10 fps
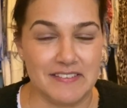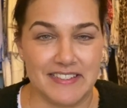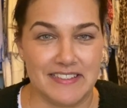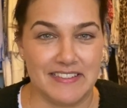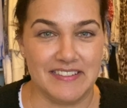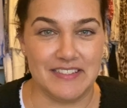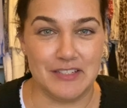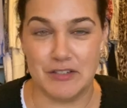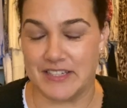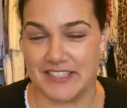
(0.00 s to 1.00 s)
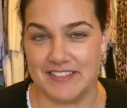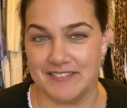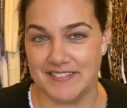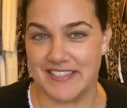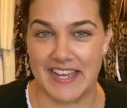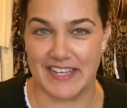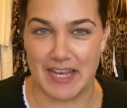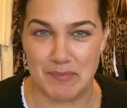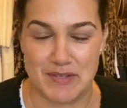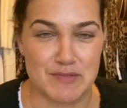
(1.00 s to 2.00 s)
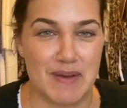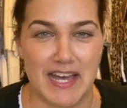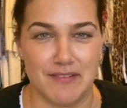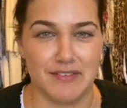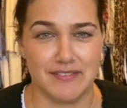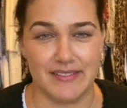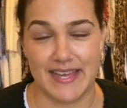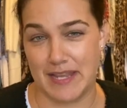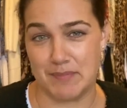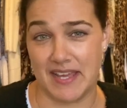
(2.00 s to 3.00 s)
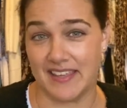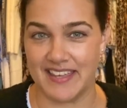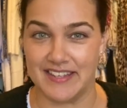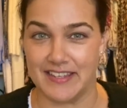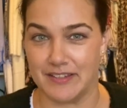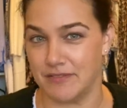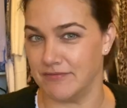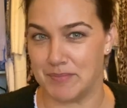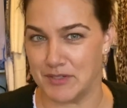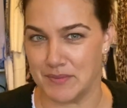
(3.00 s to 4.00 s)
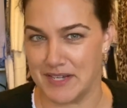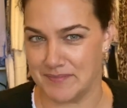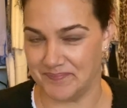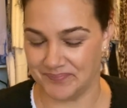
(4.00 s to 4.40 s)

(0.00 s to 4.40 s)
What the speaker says: then you can take it up as part of your handbag etiquette repertoire.